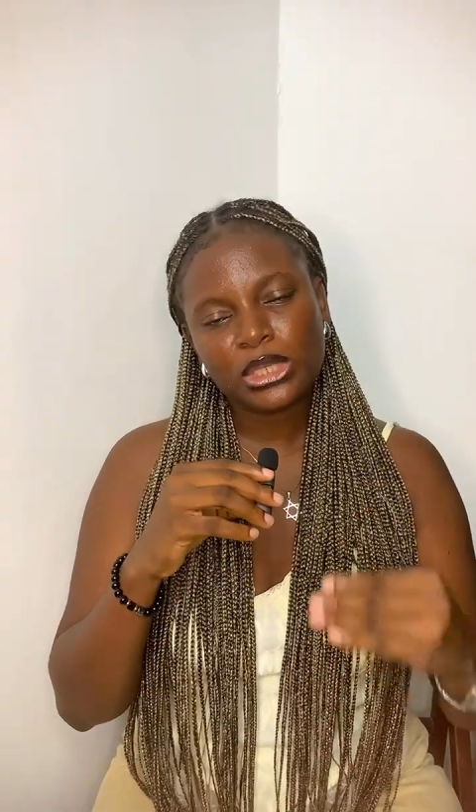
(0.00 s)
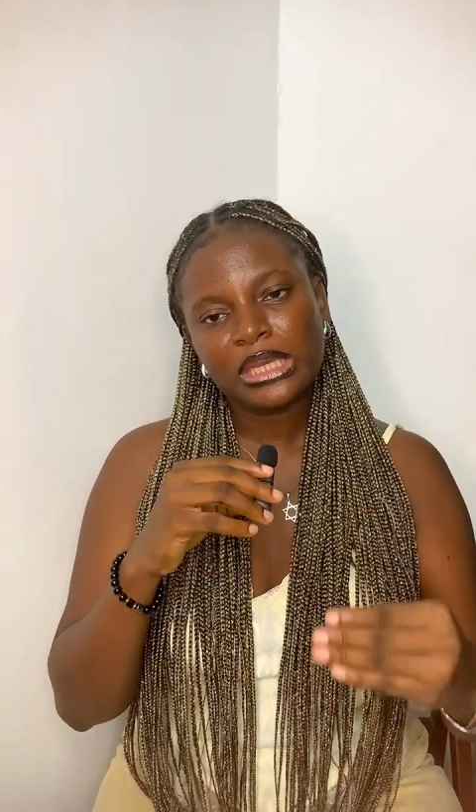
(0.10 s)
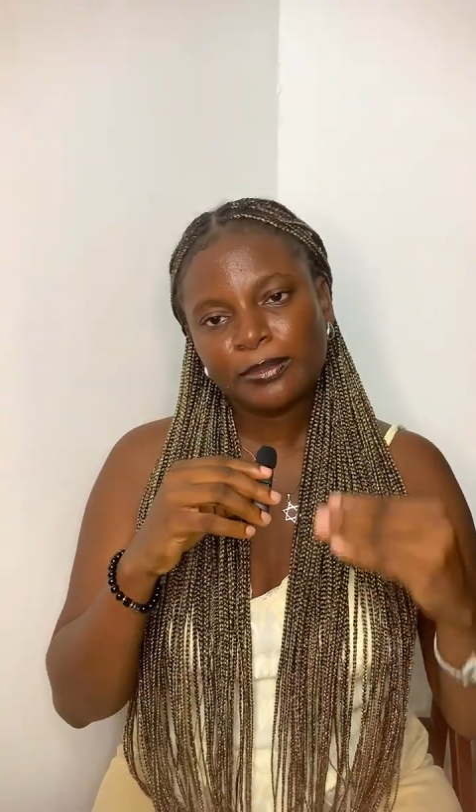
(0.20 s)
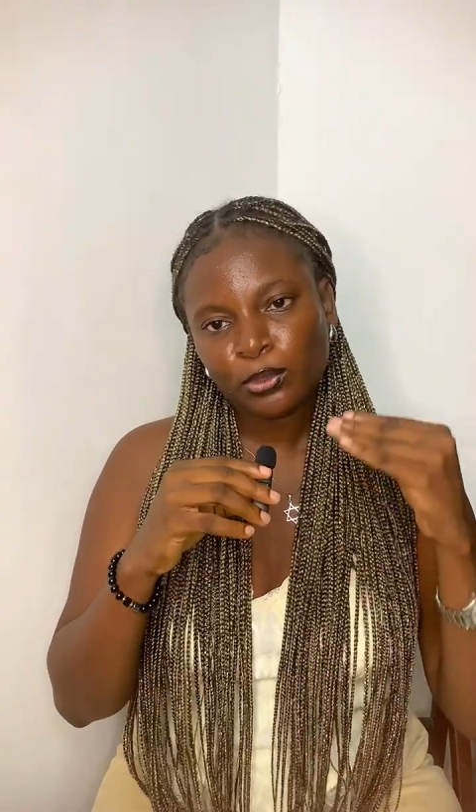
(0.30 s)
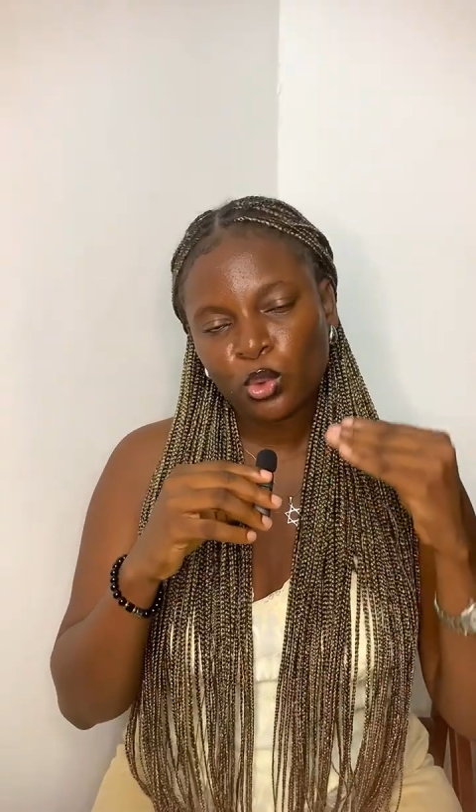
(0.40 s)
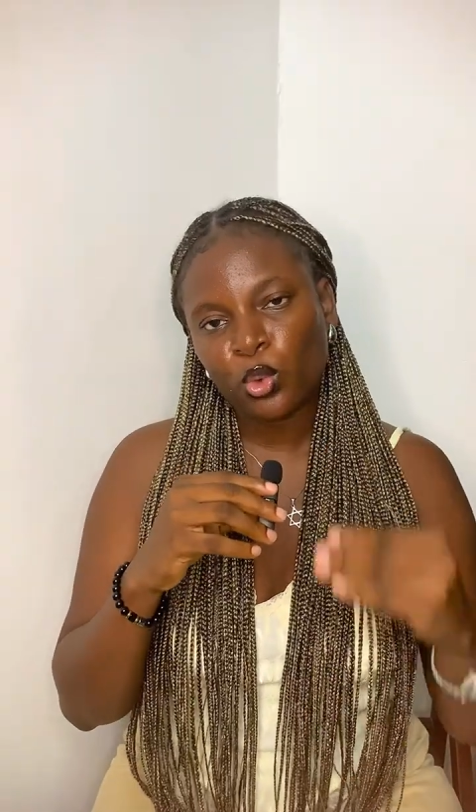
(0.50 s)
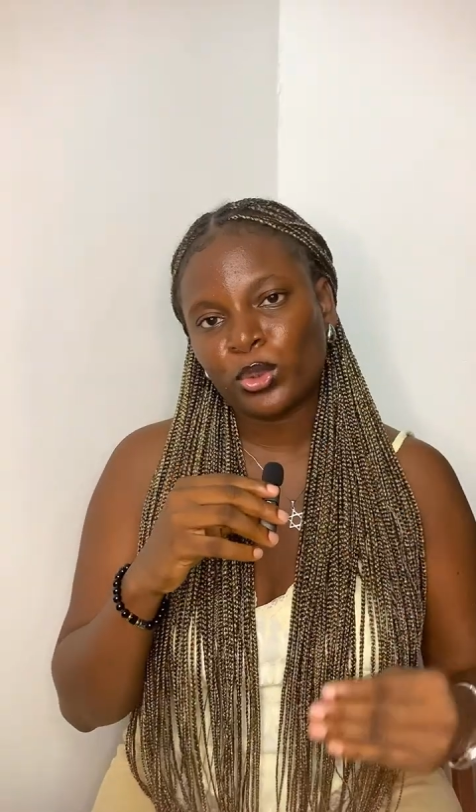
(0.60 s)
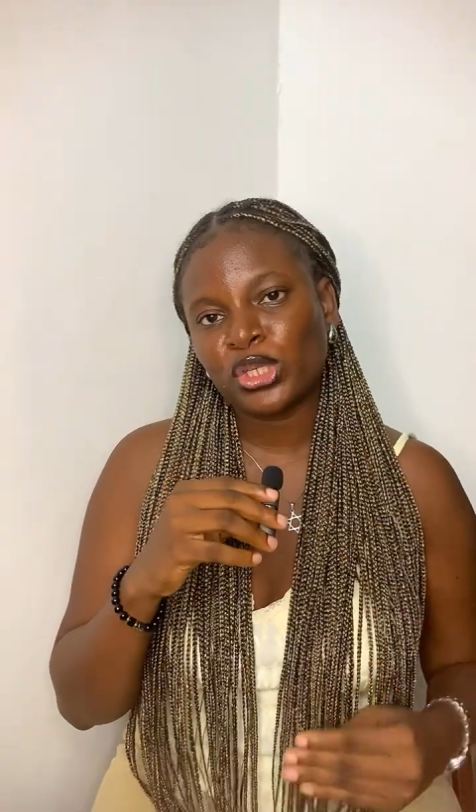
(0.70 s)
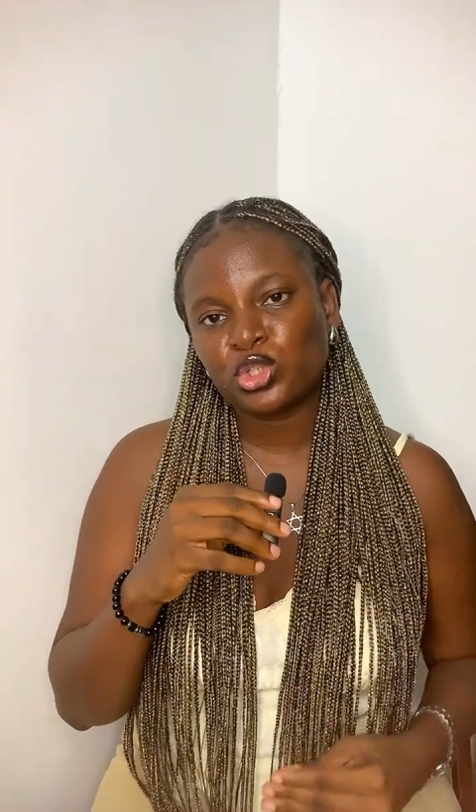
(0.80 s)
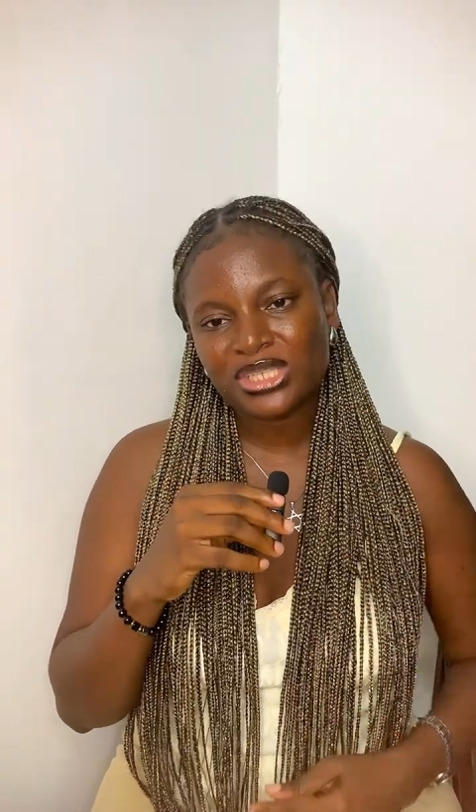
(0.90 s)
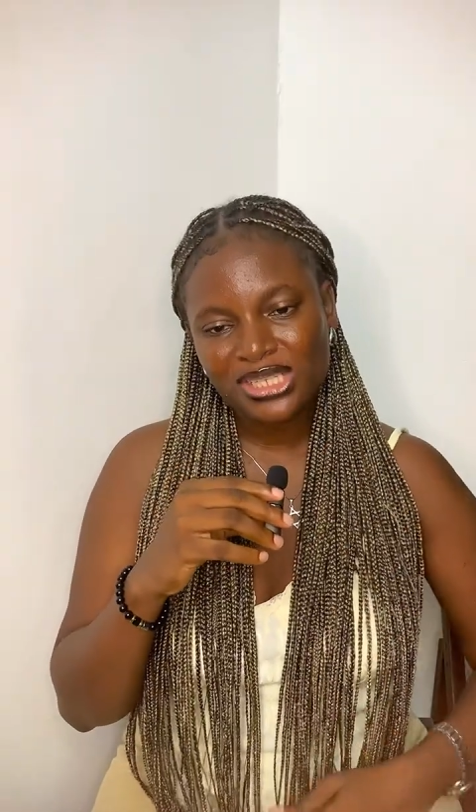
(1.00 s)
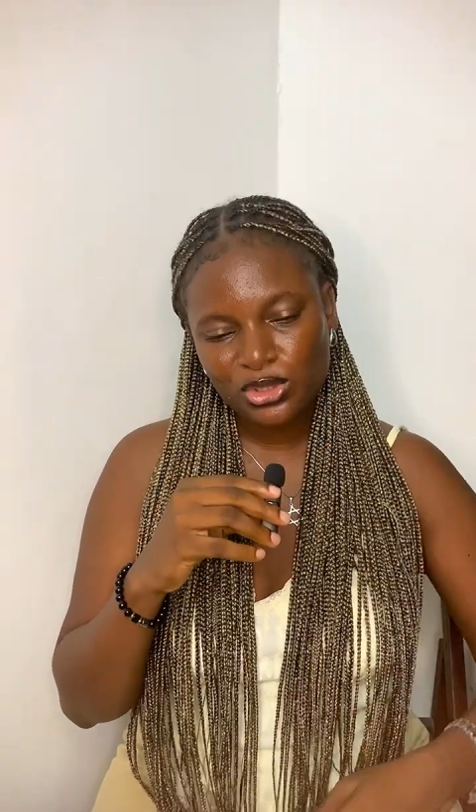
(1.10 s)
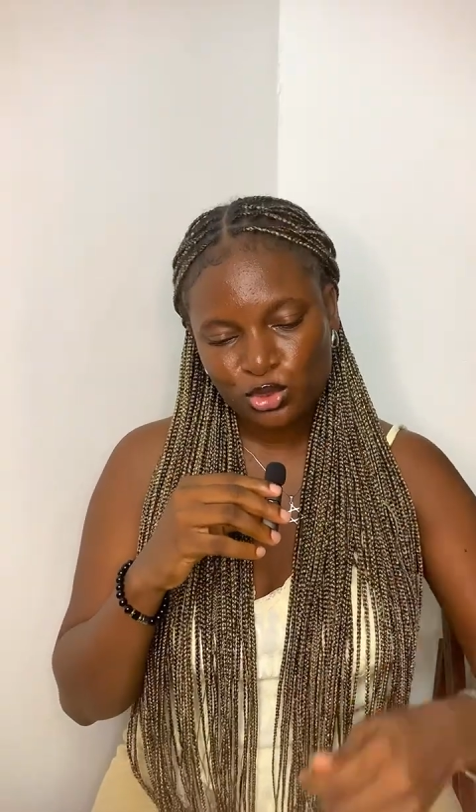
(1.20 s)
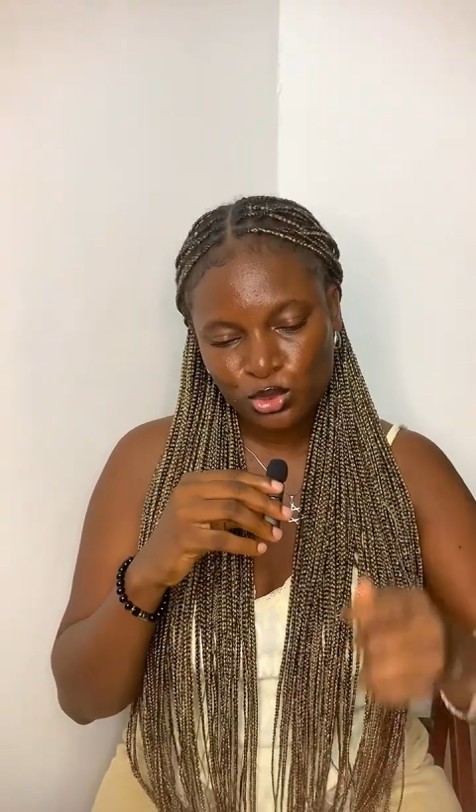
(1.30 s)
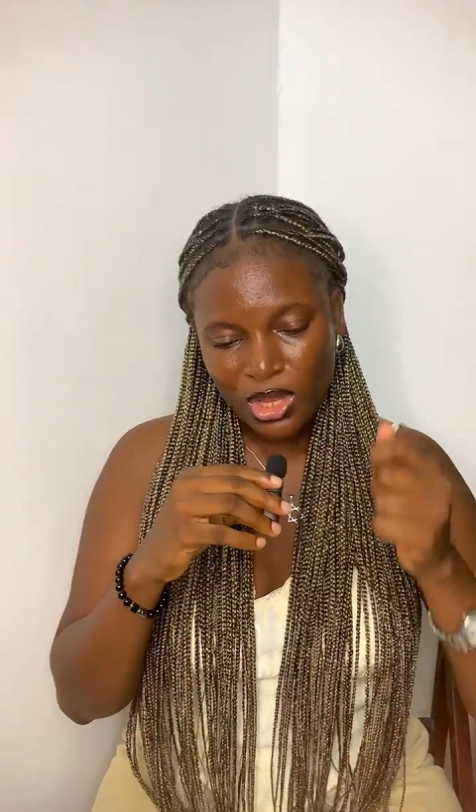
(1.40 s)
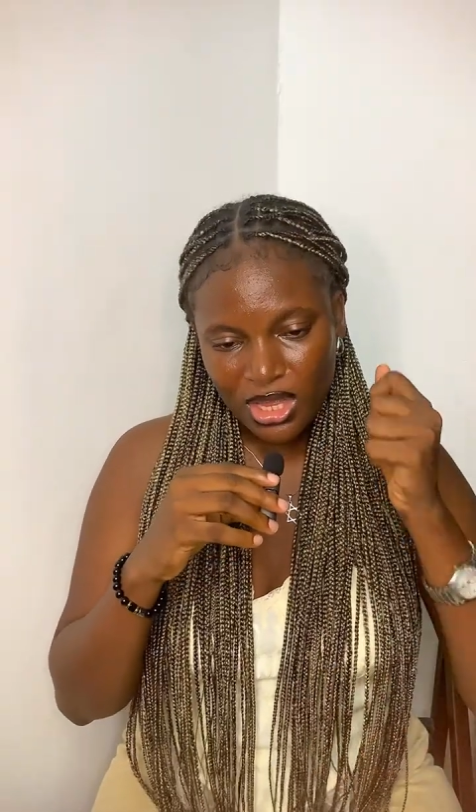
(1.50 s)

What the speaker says: keep going, you need to